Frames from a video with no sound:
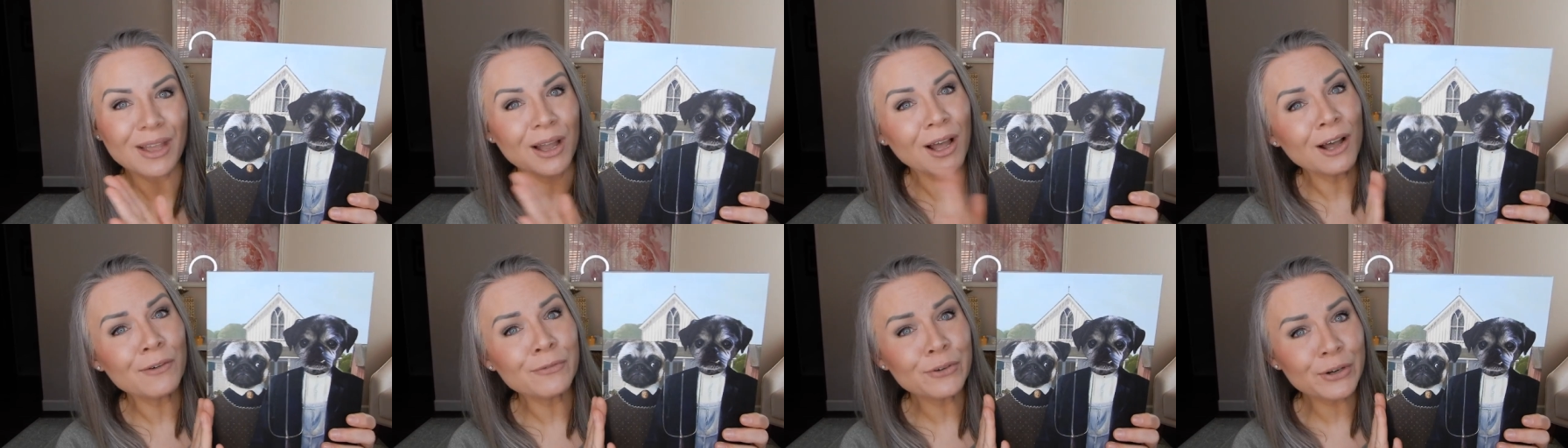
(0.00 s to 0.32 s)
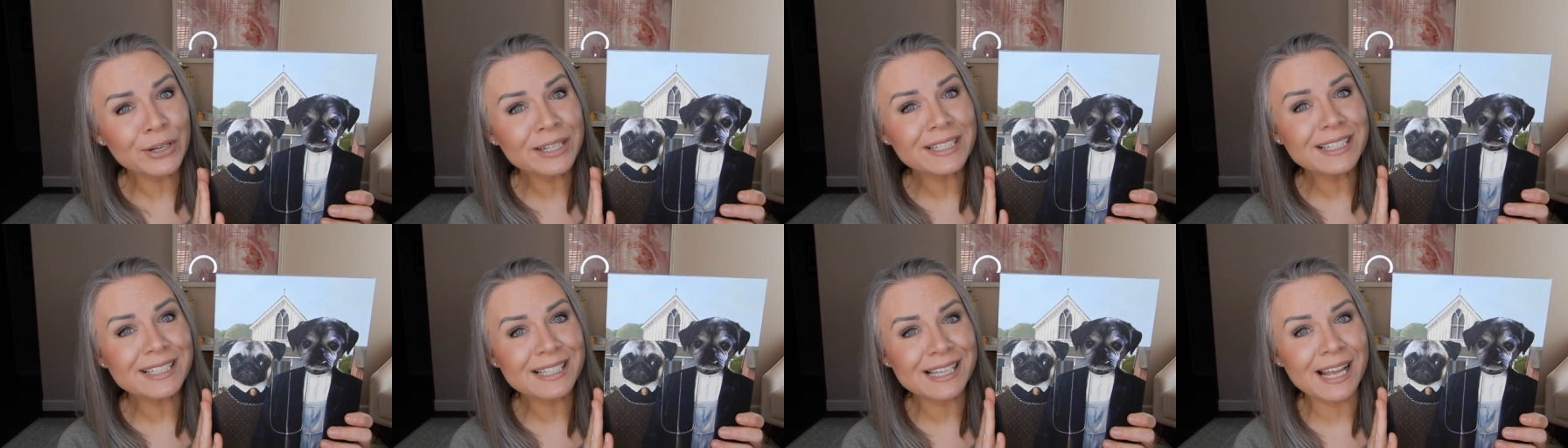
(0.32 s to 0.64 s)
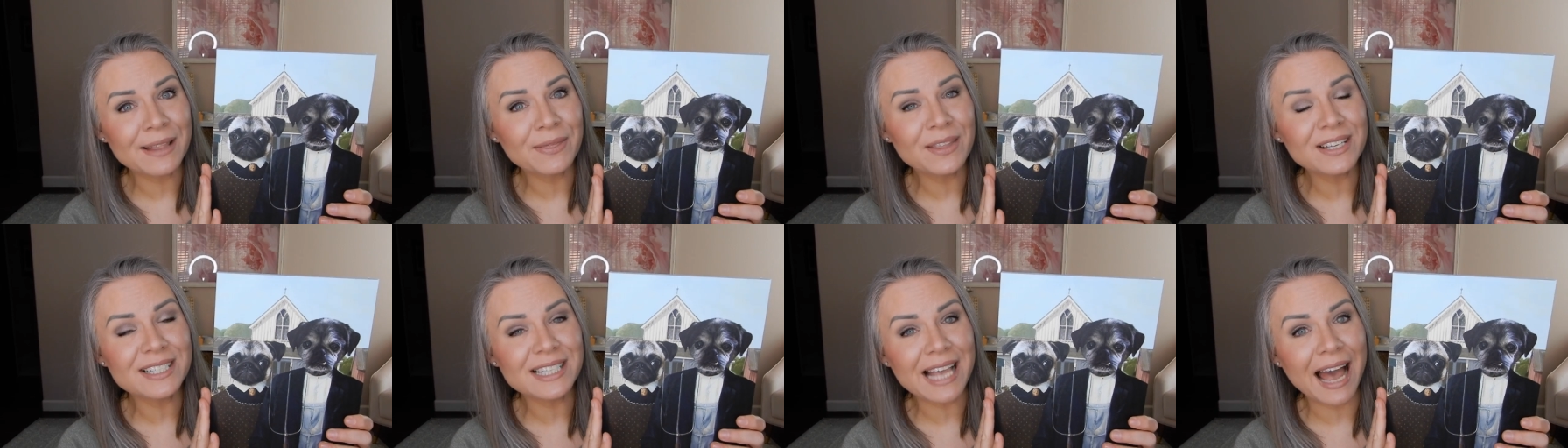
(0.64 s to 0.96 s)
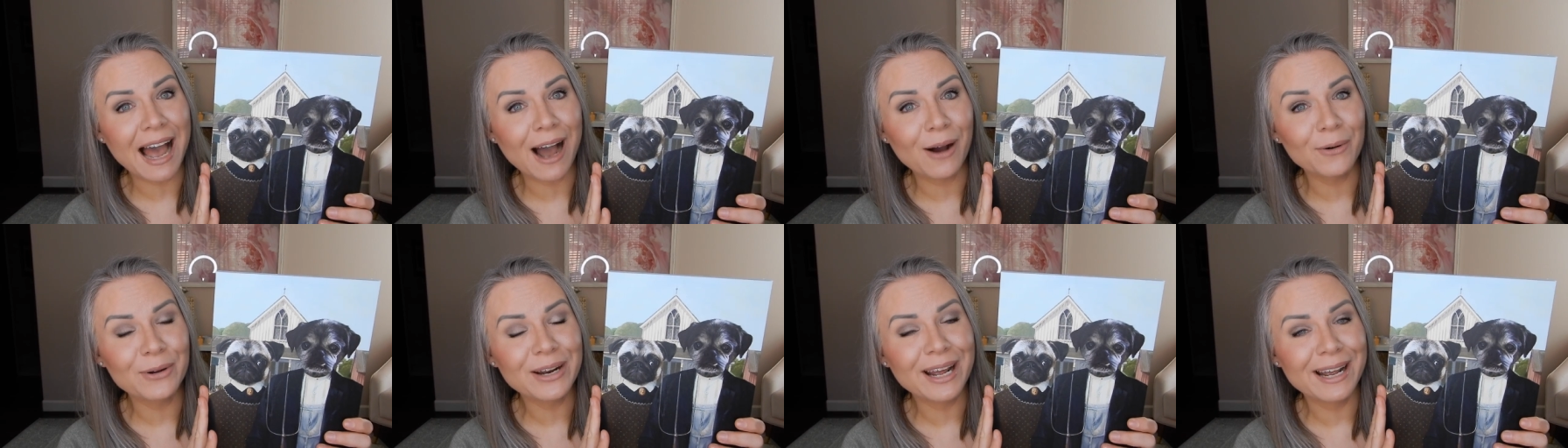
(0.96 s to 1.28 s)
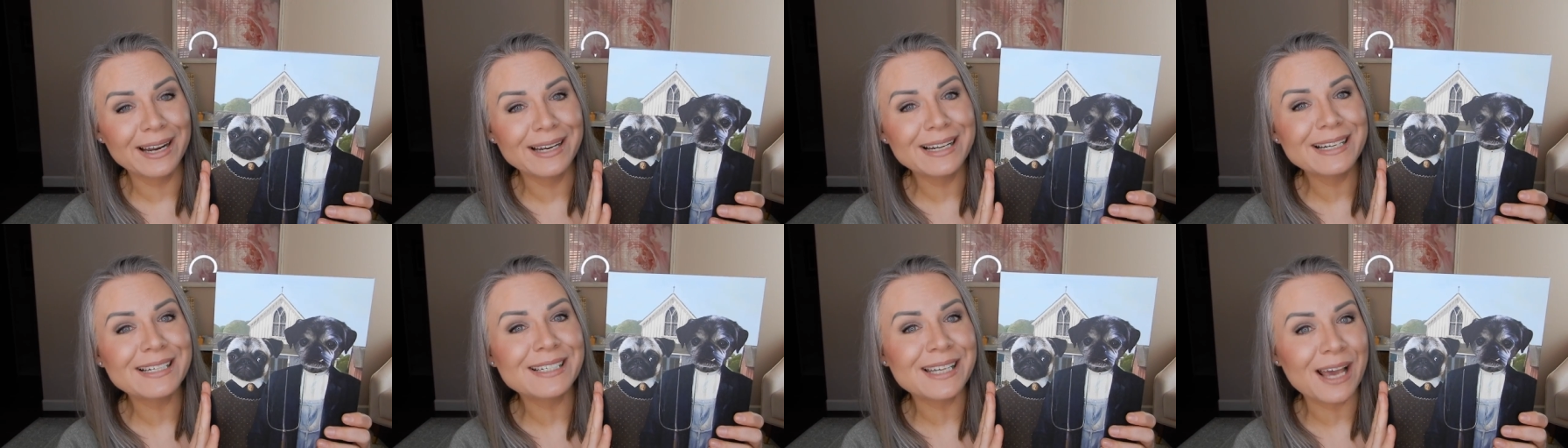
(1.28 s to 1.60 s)
offering to send this out
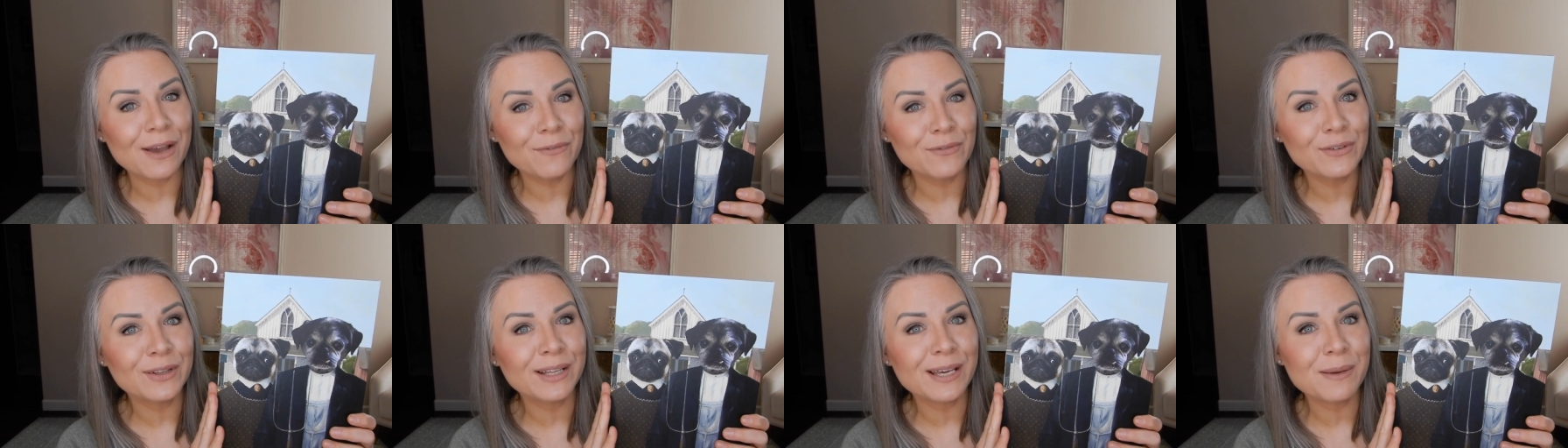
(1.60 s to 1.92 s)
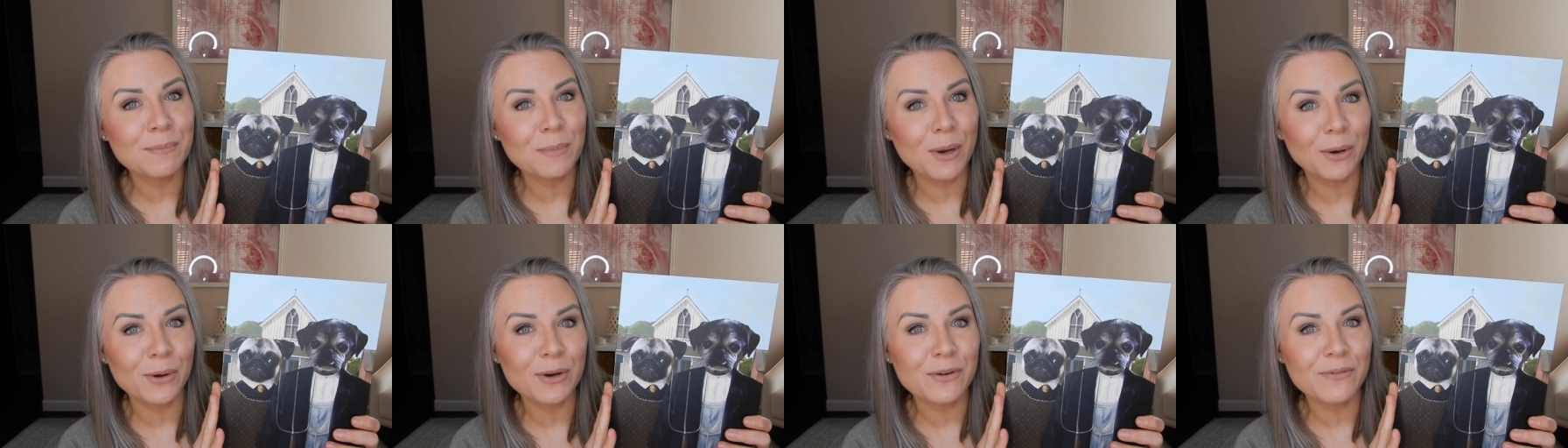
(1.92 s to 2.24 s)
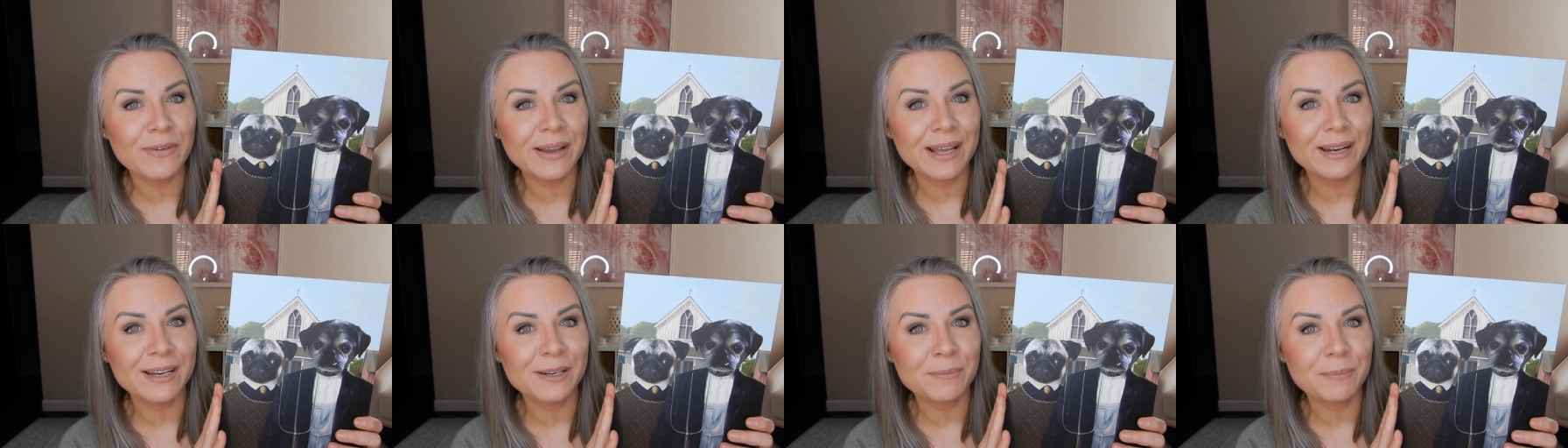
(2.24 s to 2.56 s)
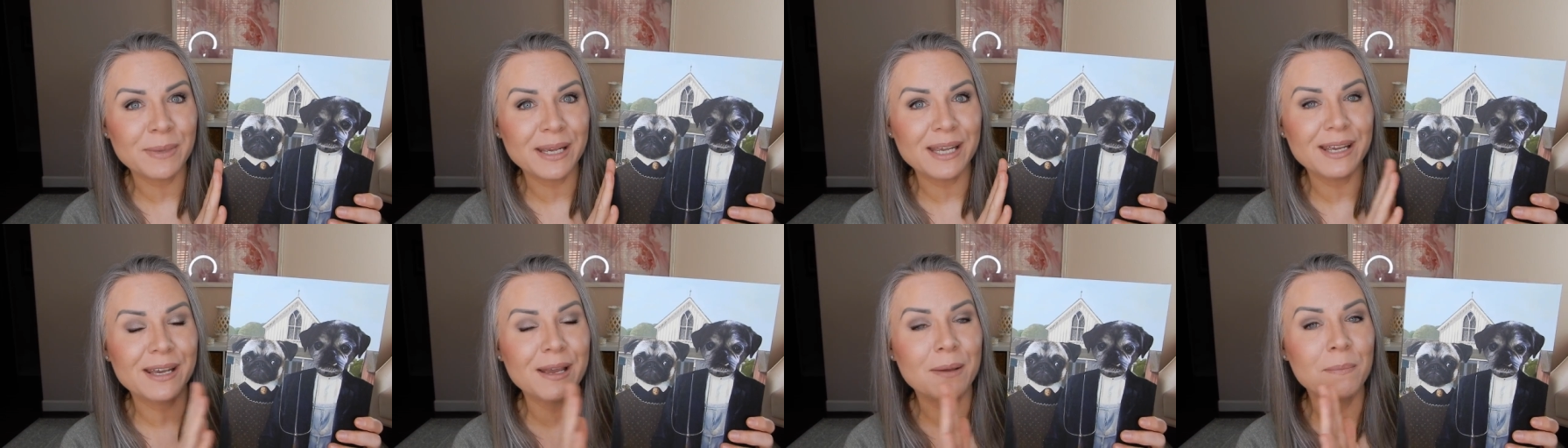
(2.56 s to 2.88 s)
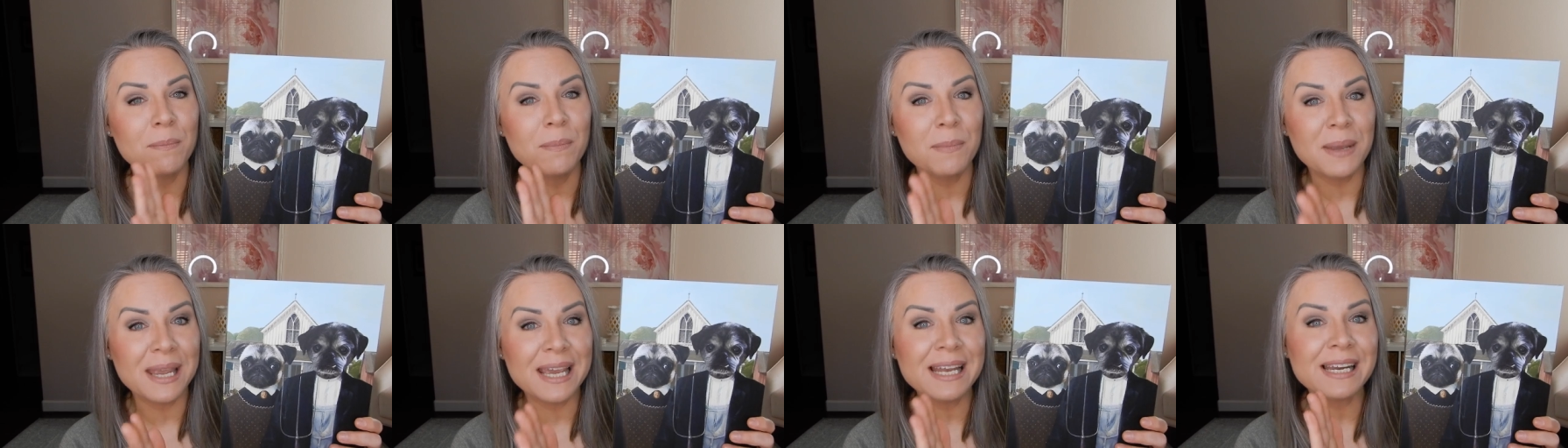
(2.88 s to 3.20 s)
and it definitely motivated me
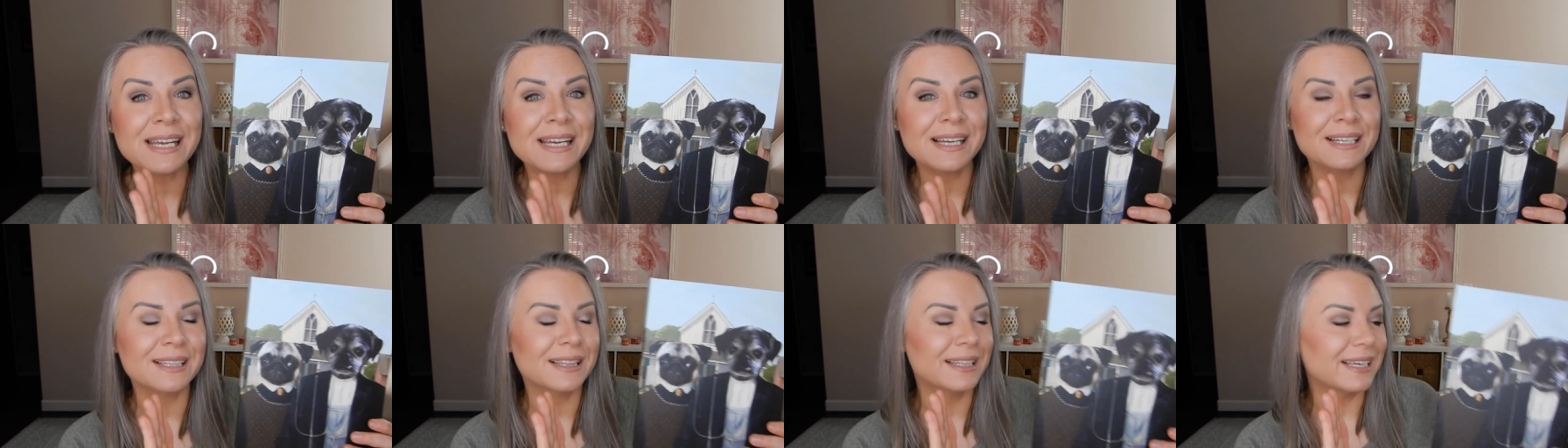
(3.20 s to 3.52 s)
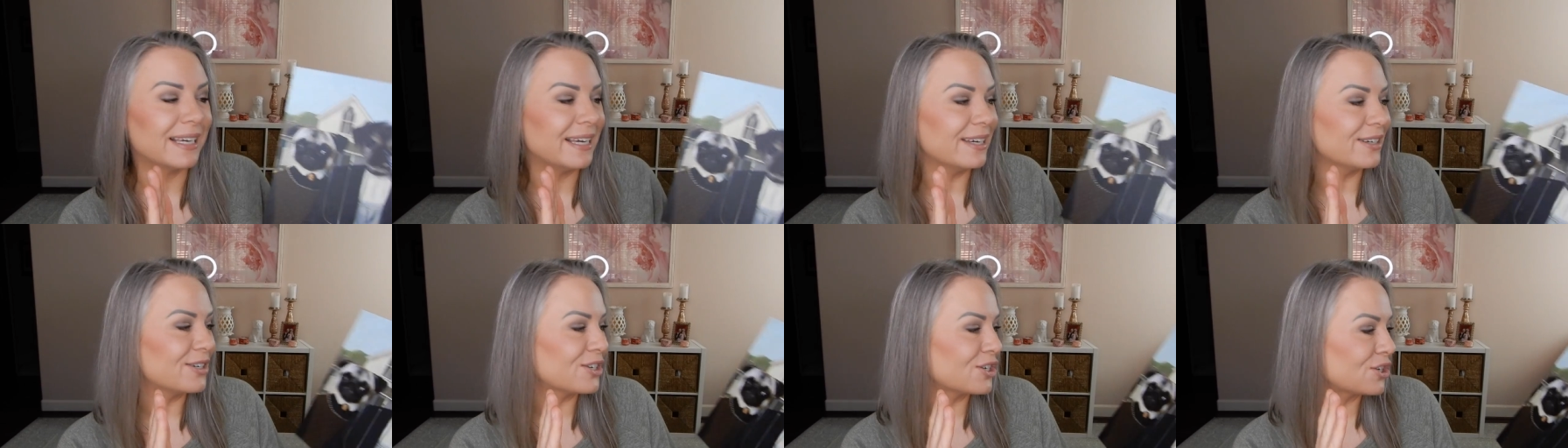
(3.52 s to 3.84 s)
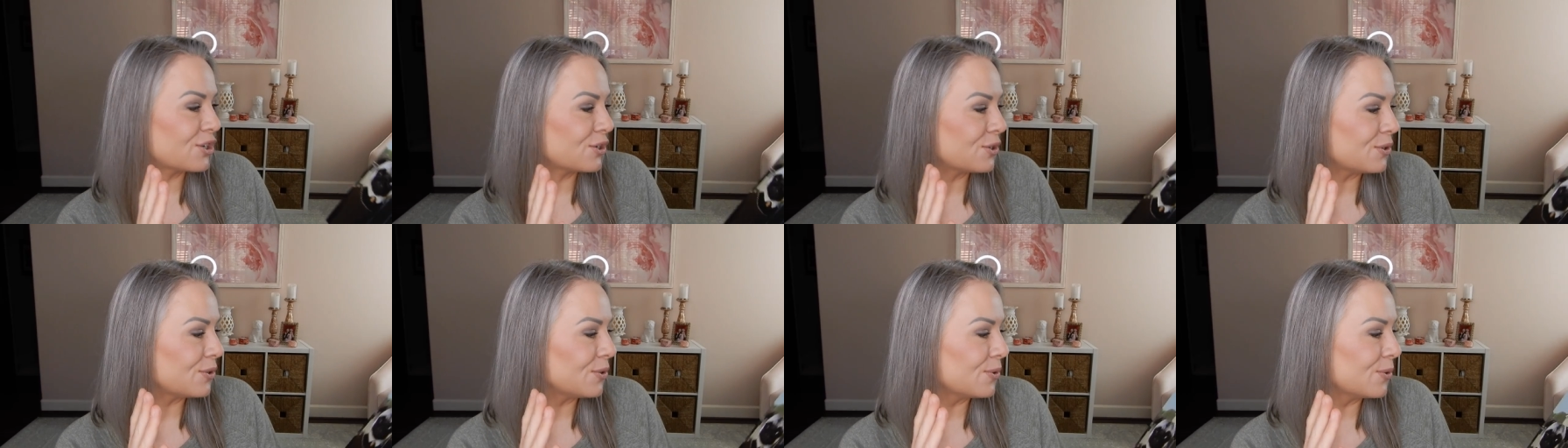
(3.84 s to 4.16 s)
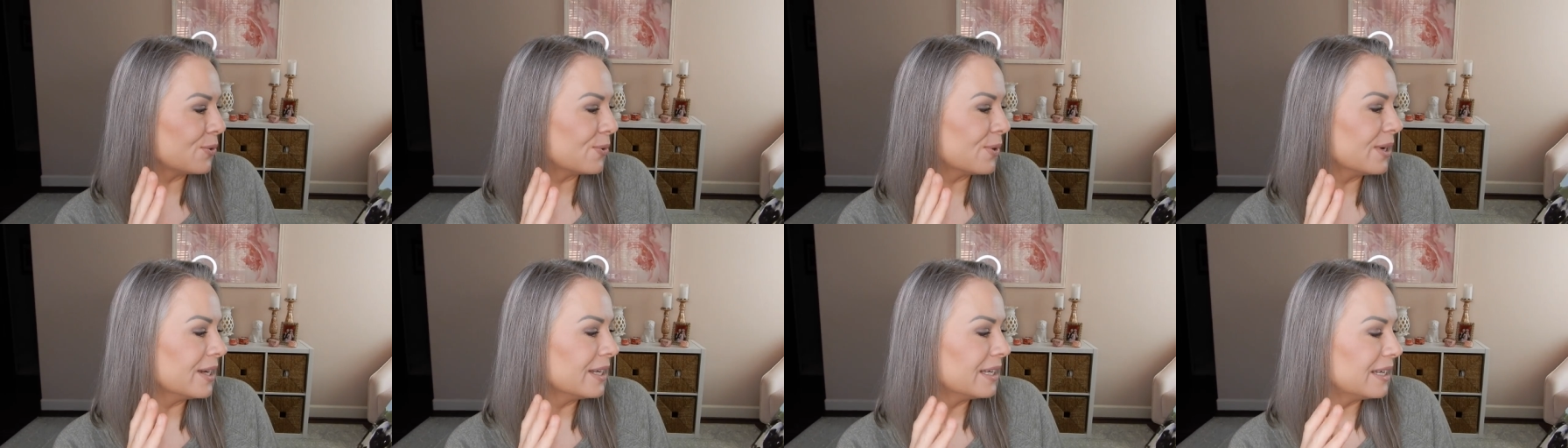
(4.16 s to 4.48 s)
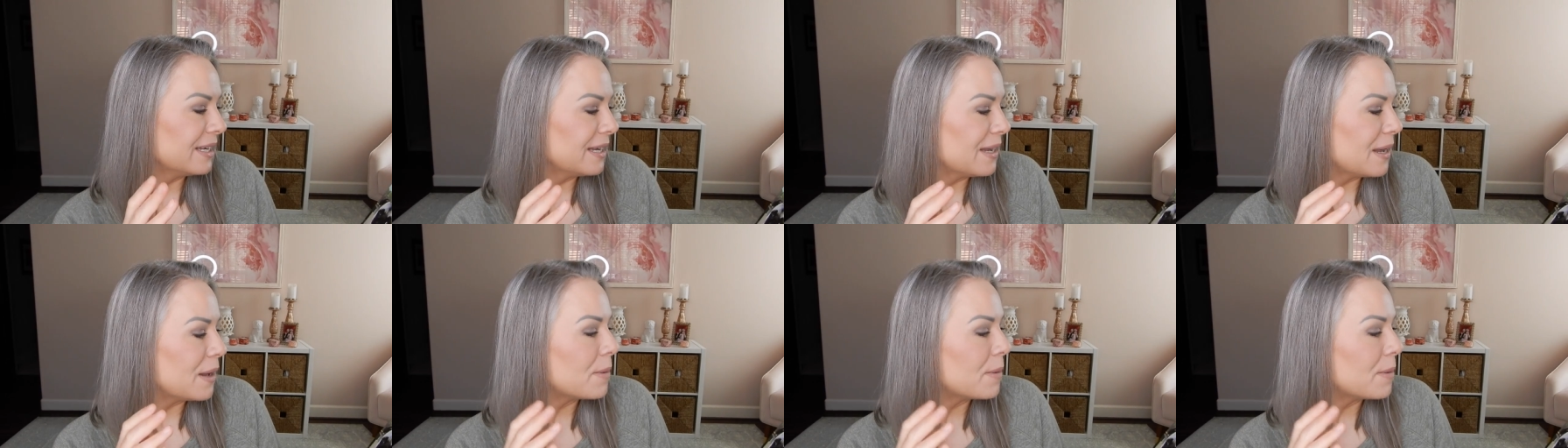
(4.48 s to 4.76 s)
immediately to